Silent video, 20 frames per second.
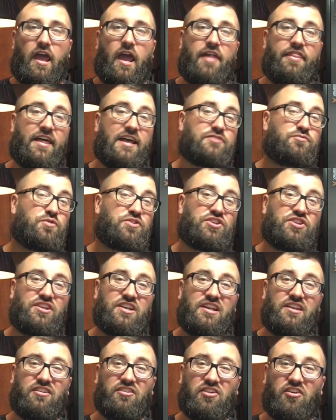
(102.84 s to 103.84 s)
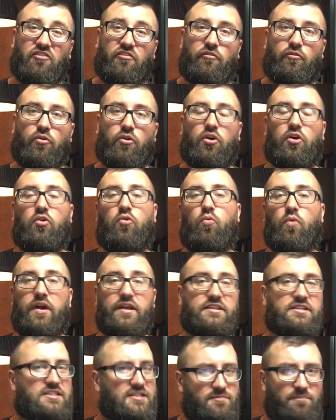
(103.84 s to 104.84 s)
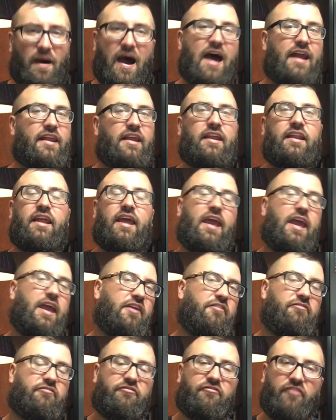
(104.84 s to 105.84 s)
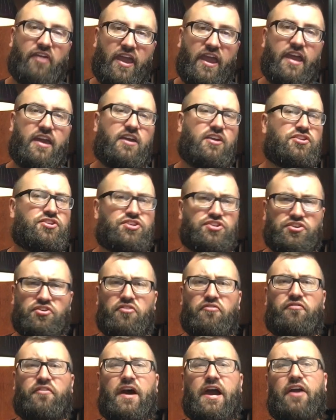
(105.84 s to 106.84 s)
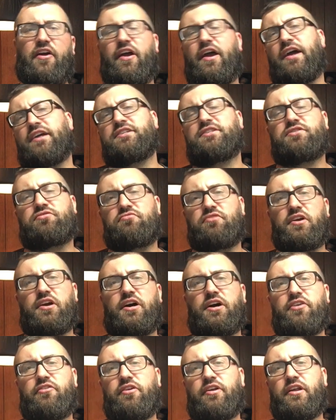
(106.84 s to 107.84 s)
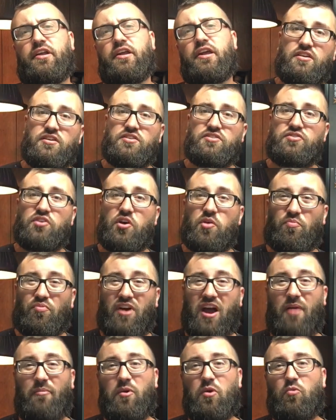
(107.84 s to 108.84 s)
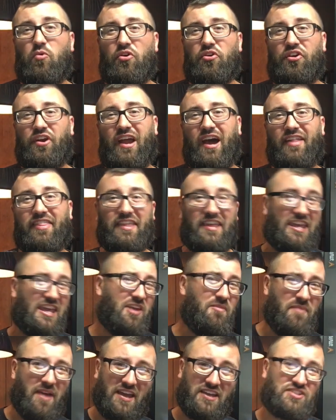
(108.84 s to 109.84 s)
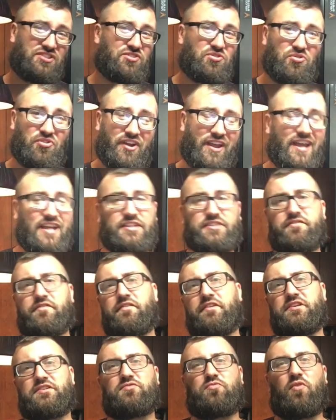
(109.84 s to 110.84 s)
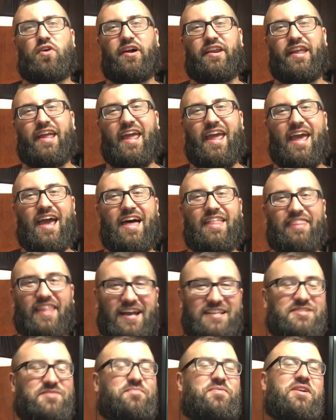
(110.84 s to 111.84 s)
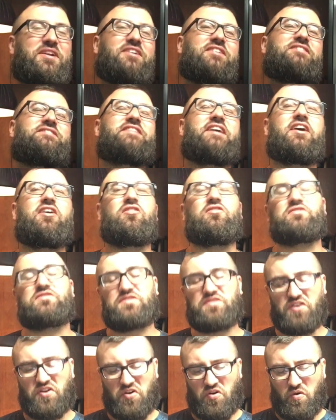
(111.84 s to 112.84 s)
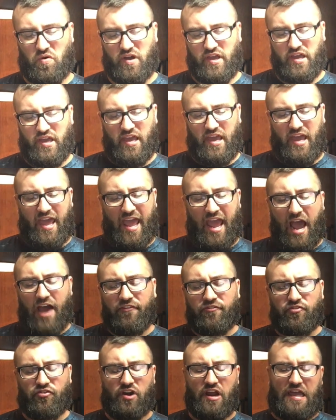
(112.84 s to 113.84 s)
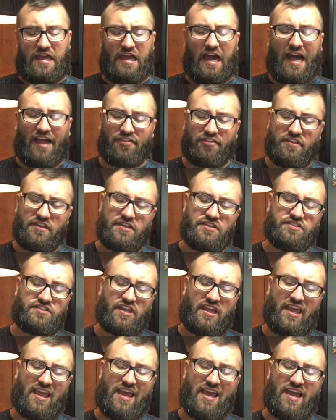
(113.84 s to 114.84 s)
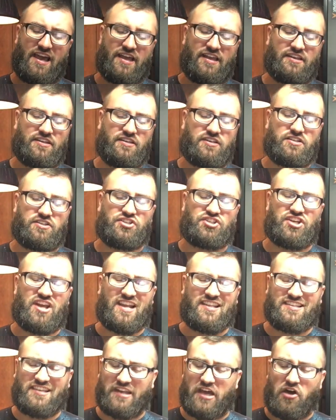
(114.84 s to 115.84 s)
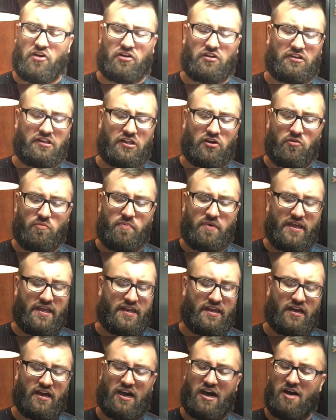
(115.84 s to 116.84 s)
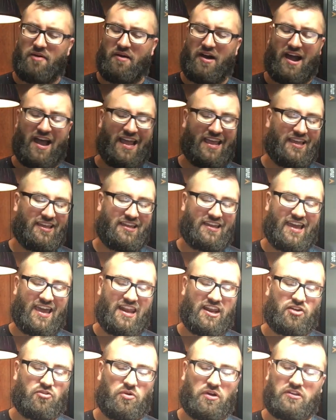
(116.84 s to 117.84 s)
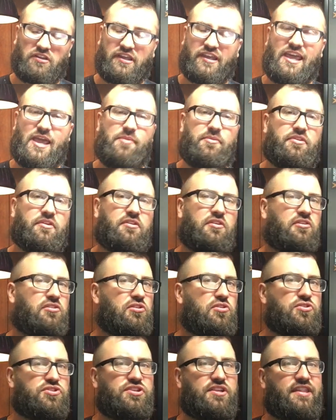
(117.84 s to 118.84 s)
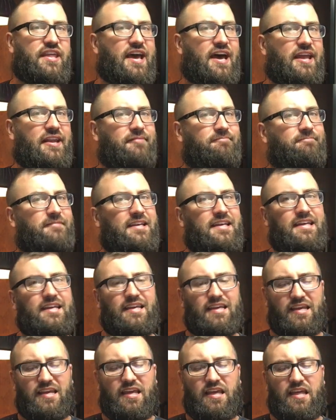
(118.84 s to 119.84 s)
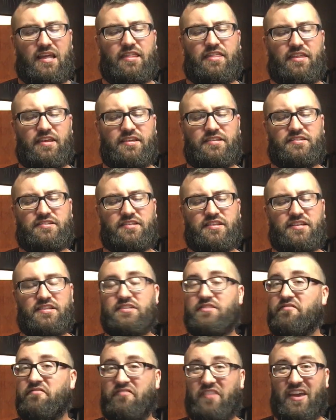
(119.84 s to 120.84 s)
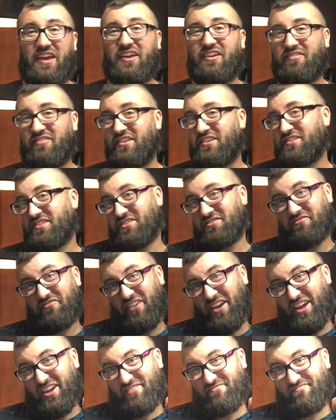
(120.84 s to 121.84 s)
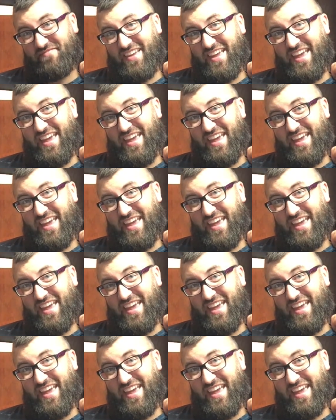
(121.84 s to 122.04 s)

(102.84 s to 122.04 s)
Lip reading: And that's what you need to look for when spotting a fake Surefire X300. So you're probably wondering how the eBay story ends for this one, and that's a pretty good tale. So after I got this and checked it out a little bit, I kind of quickly came to the conclusion that this is a fake.